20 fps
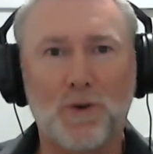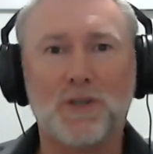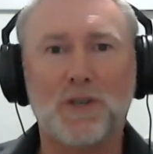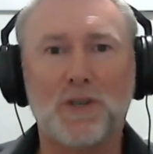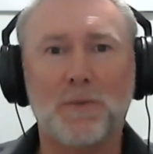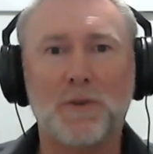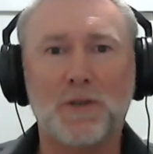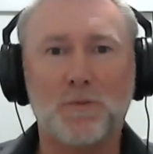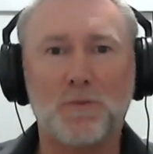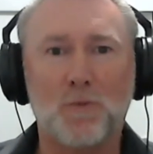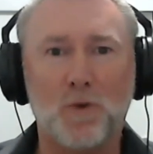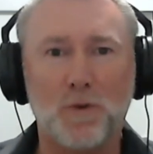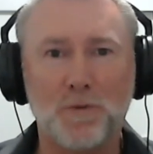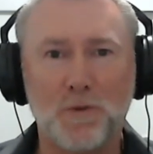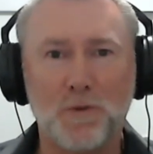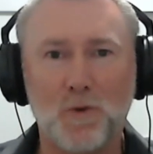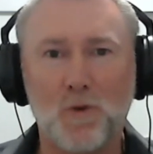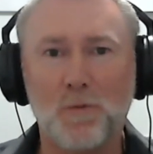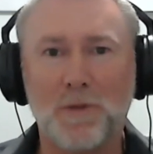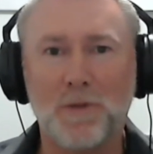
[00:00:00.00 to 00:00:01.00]
It's so much more
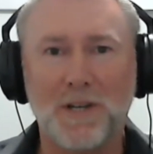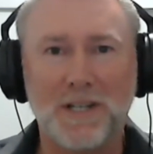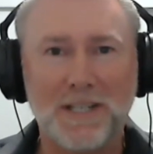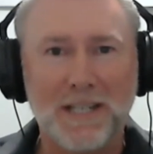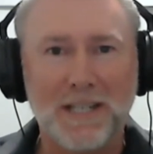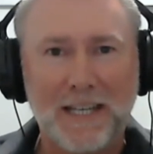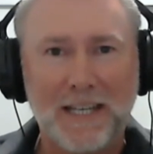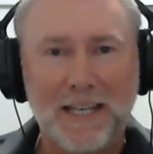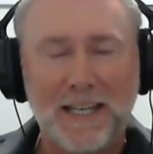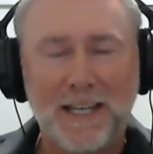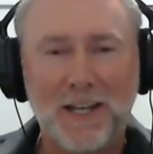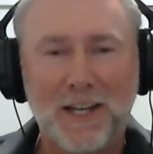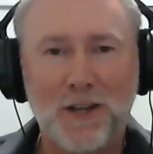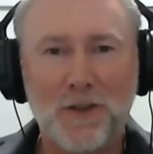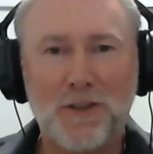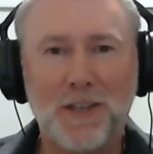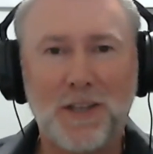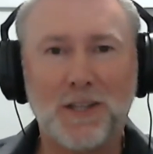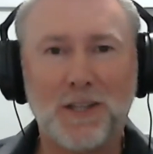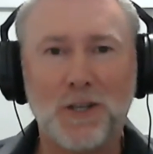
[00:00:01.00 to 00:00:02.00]
absorbent. And
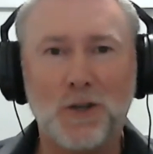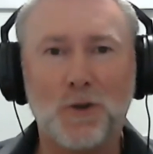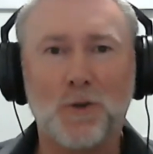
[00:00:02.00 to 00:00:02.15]
I think that